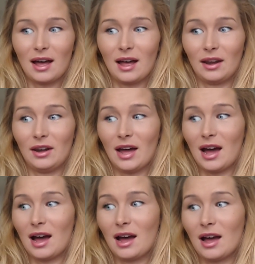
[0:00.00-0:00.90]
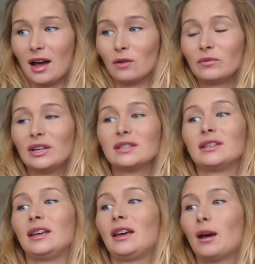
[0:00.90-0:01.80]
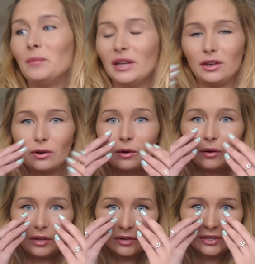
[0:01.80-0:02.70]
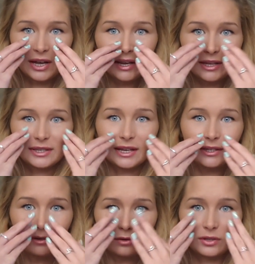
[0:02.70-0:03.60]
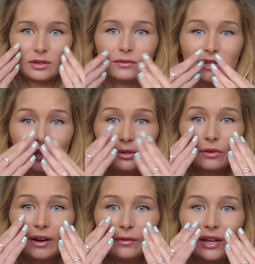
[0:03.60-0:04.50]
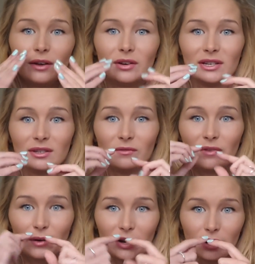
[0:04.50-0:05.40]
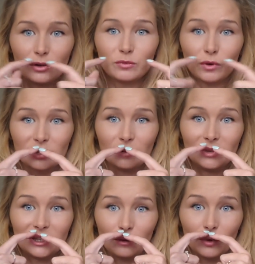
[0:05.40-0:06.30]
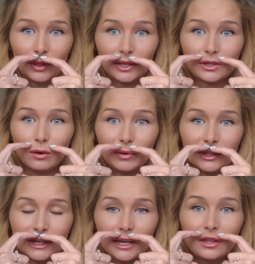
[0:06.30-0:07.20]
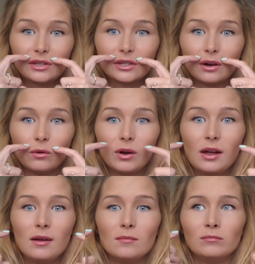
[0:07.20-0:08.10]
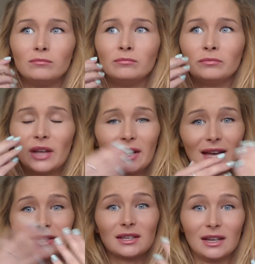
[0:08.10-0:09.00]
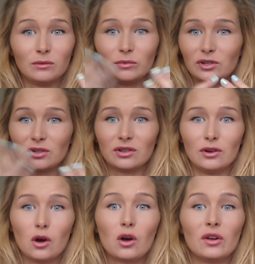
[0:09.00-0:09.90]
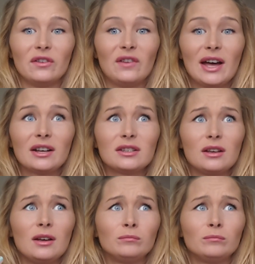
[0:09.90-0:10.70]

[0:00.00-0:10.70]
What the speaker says: And obviously, I mean, your sinuses and all the soft tissue around here is in very close proximity with these upper teeth, so I guess it was just a knock-on effect.